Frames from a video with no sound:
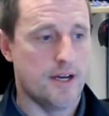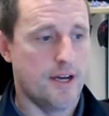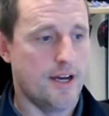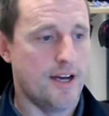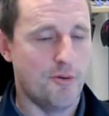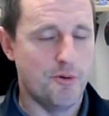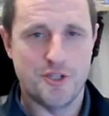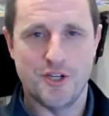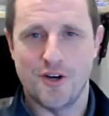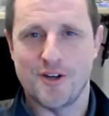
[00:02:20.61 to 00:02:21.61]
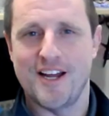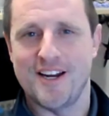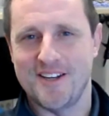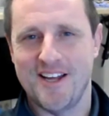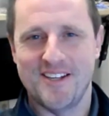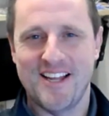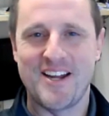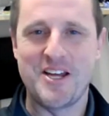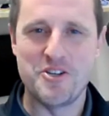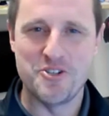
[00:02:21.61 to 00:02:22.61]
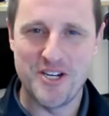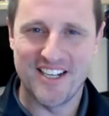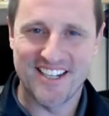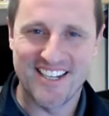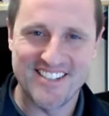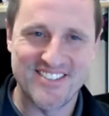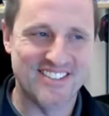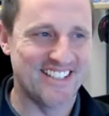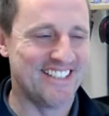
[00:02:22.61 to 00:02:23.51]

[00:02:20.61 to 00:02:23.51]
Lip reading: I was young and had a lot of energy, I guess.